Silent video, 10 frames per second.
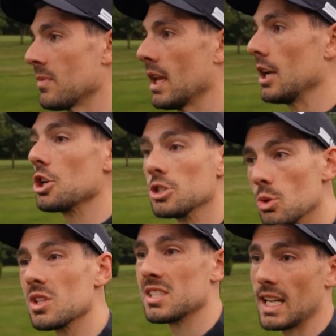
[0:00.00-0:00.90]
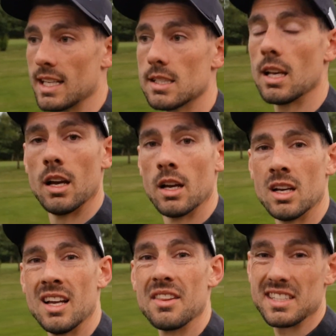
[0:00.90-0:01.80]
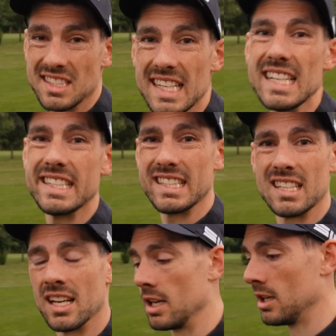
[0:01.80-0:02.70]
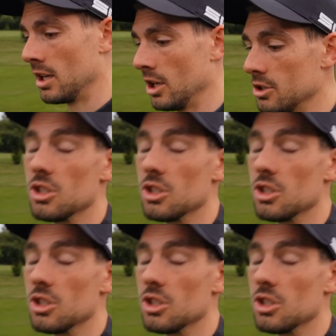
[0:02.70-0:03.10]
it shows you all the stats that's needed to